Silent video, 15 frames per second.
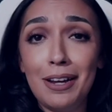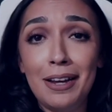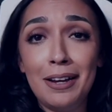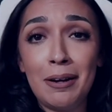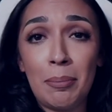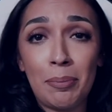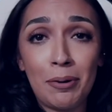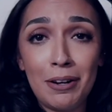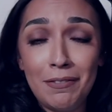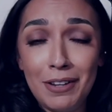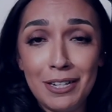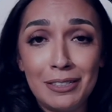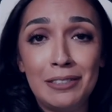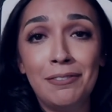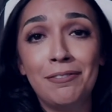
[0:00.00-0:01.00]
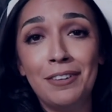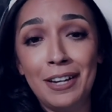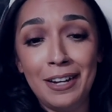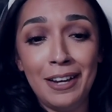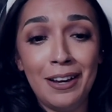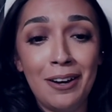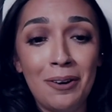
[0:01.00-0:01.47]
in a previous
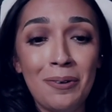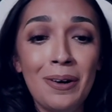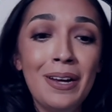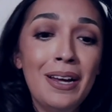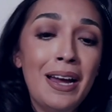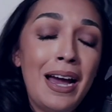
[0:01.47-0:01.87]
video,